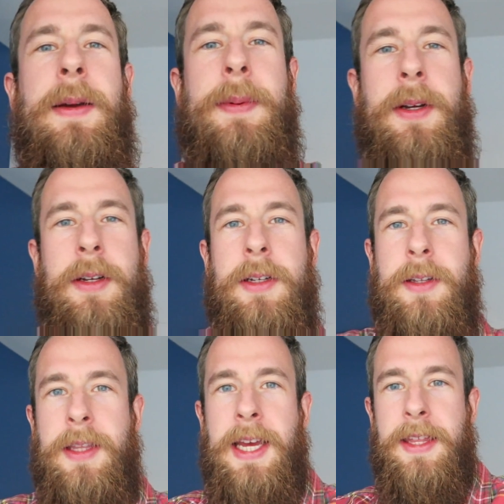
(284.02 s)
yet, but
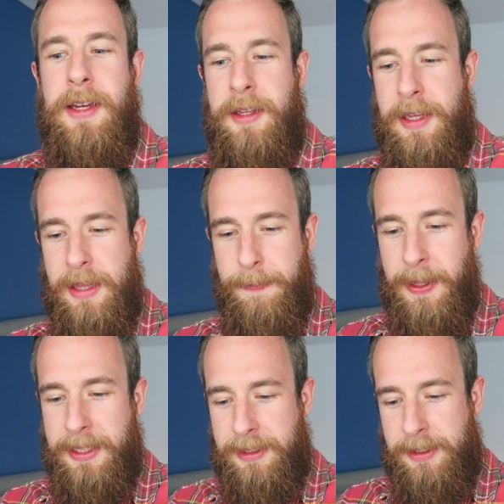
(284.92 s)
they're the
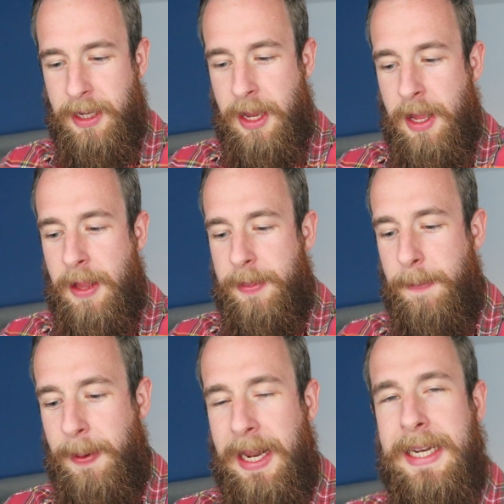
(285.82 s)

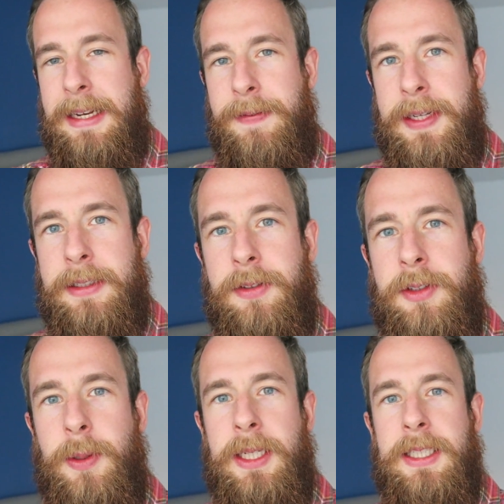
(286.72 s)
planned events
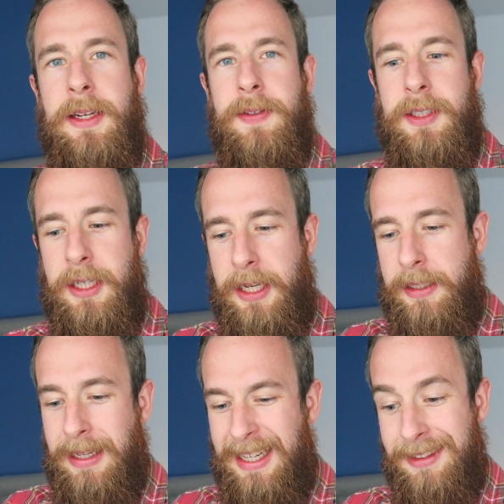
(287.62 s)
for
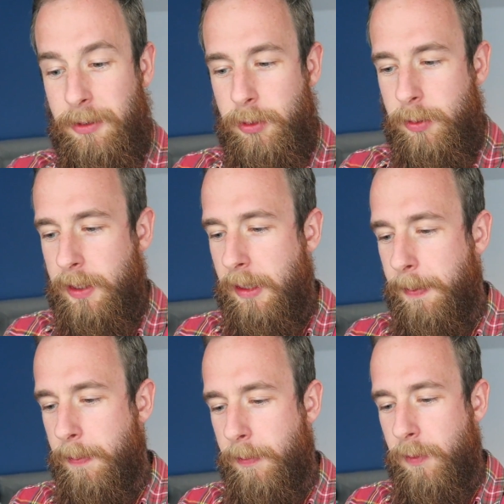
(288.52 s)
2017, and also a
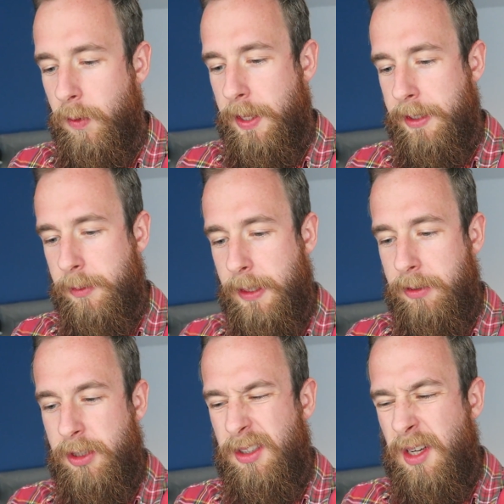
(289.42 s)
couple before then as
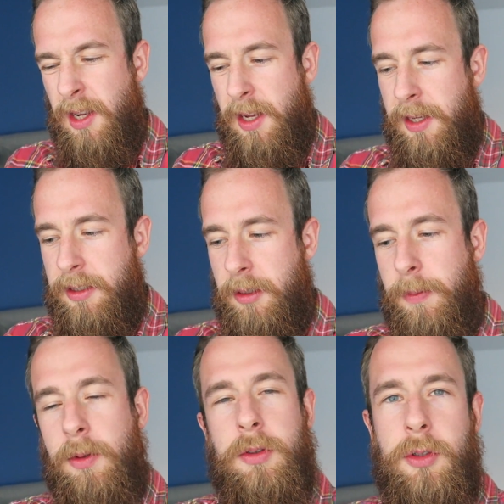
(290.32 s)
well. Just
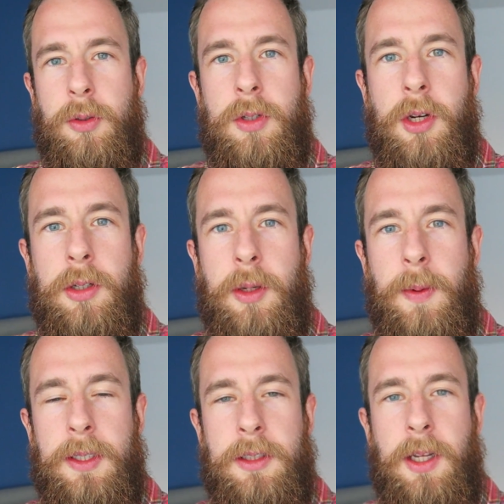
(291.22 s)
some little short, jokey
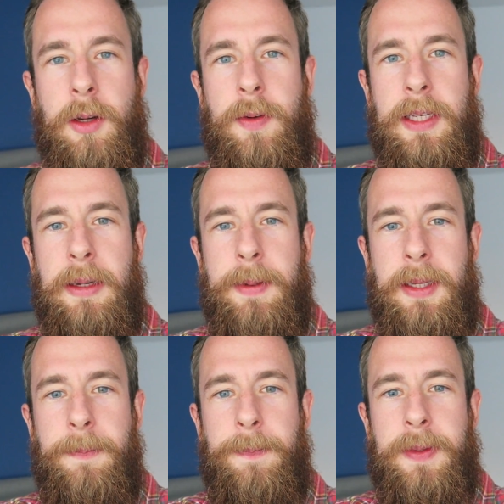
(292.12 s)
ones that hopefully get
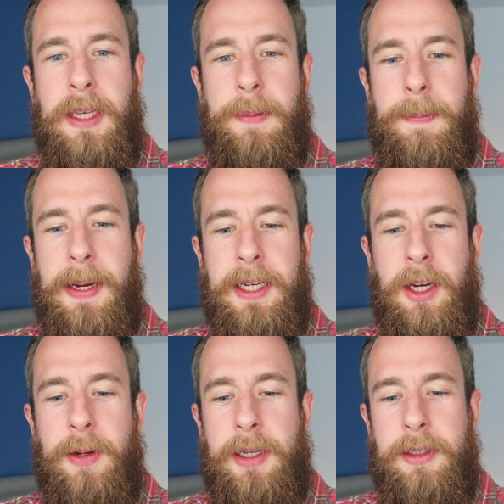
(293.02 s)
me back
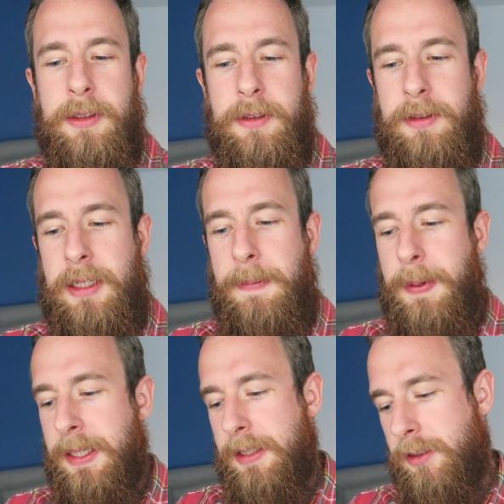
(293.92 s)
going and
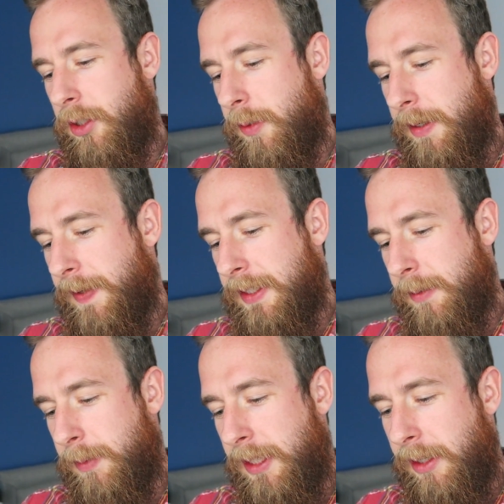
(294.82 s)
get back to doing
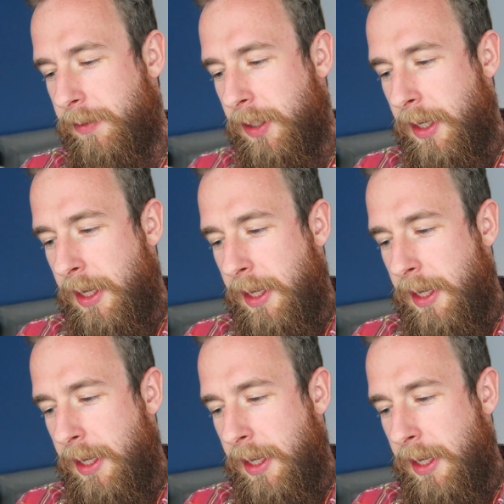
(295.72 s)
events themselves.